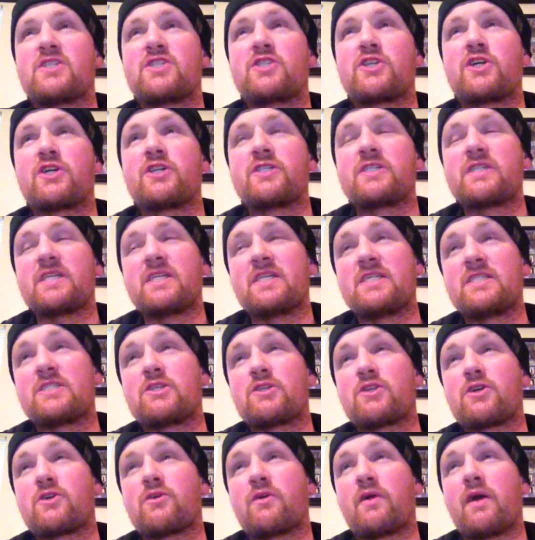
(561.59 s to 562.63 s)
shirt
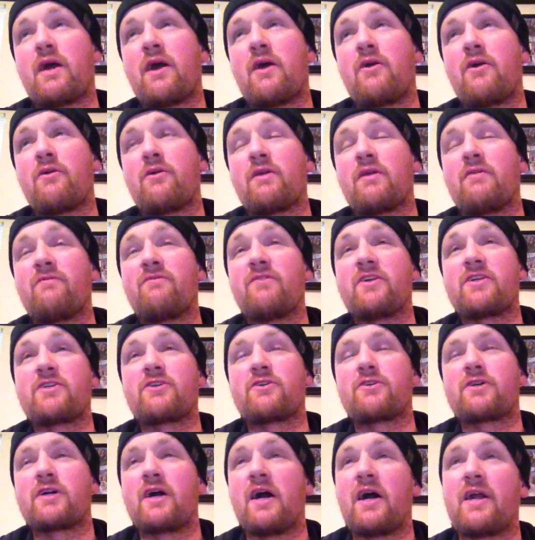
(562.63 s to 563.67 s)
into the crowd, and
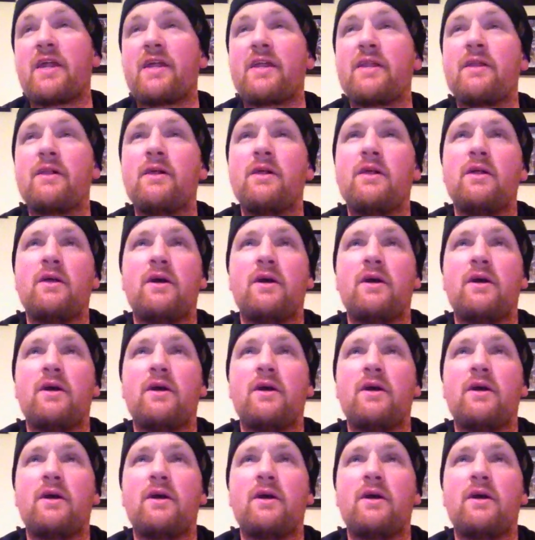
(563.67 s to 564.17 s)
Victor caught it.